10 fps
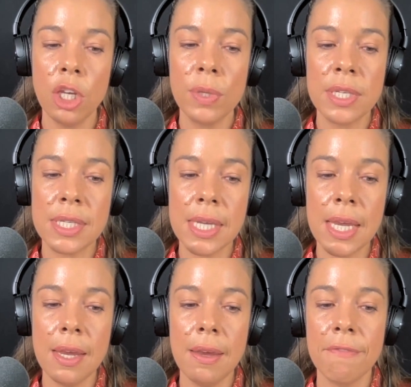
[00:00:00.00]
then you would
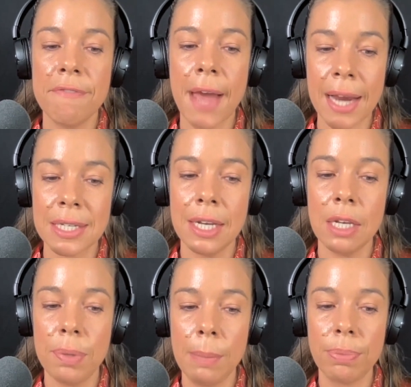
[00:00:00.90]
see
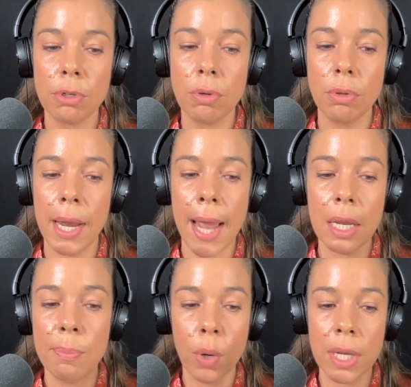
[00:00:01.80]
vaccinated people at
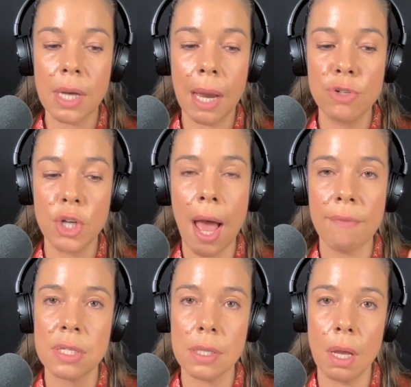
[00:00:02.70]
any point in time should
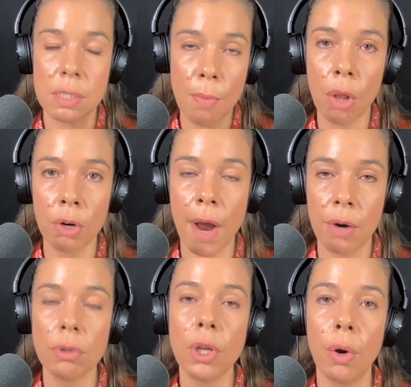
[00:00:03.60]
have a smaller
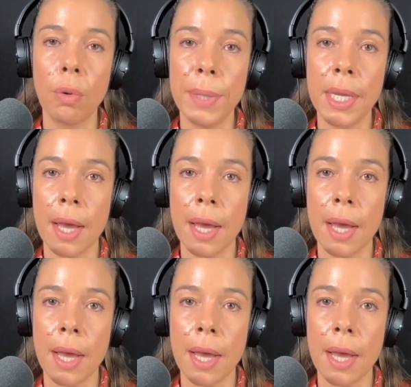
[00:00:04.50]
viral load,